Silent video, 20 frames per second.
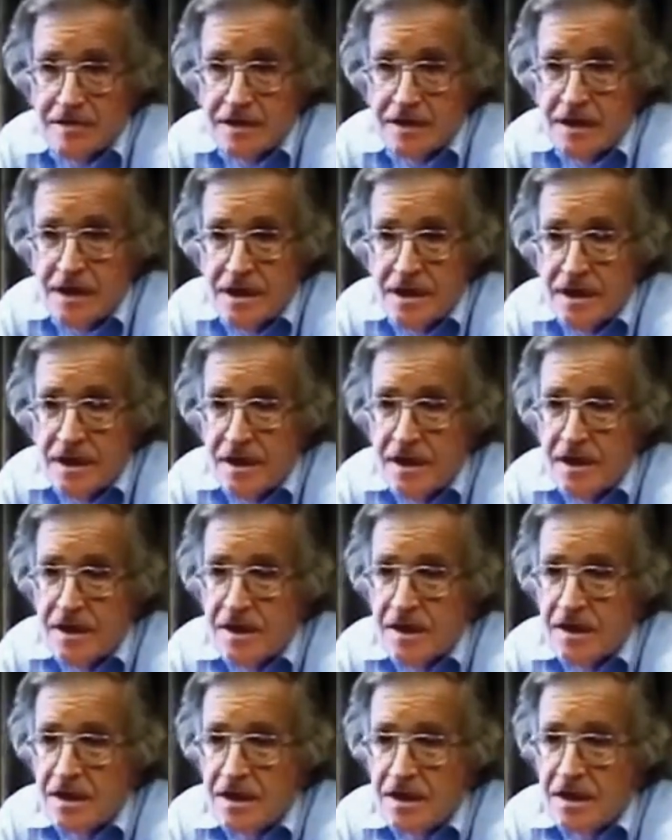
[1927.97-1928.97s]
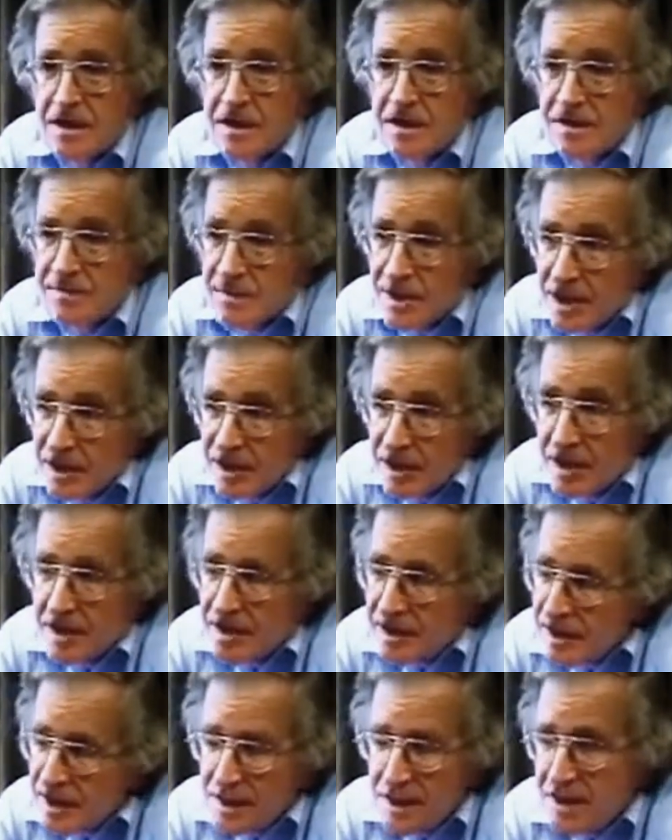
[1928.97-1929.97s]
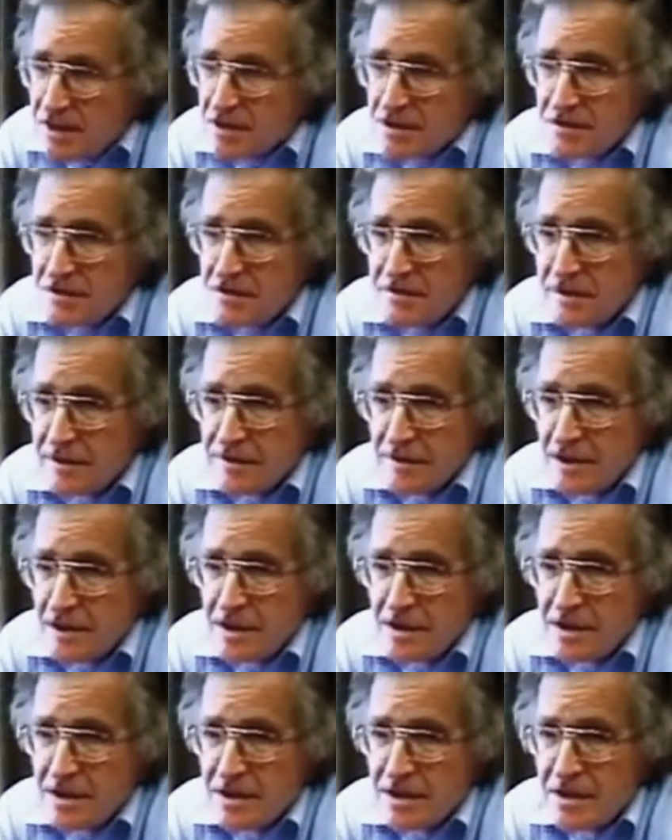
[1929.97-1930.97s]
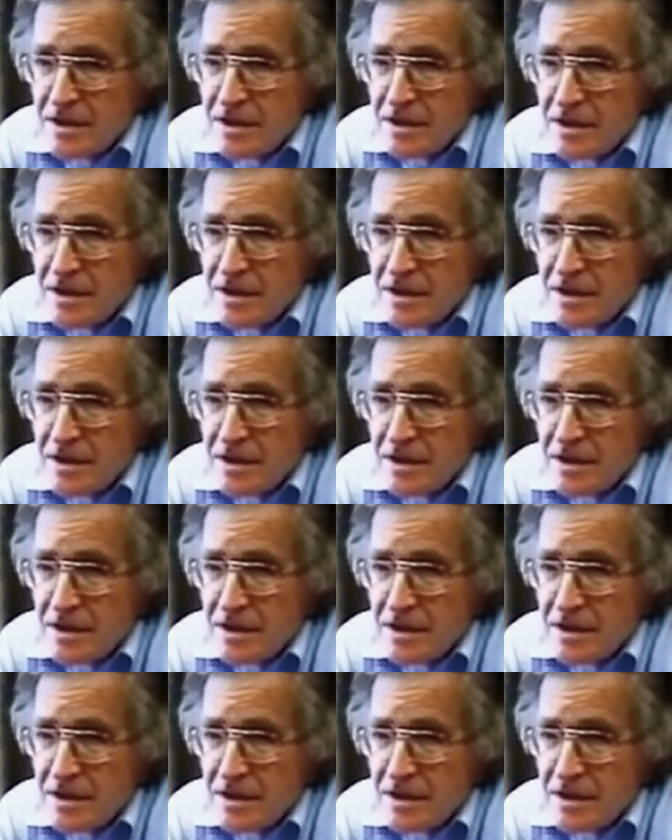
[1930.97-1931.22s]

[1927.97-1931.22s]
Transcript: of it. I think that's true of everything.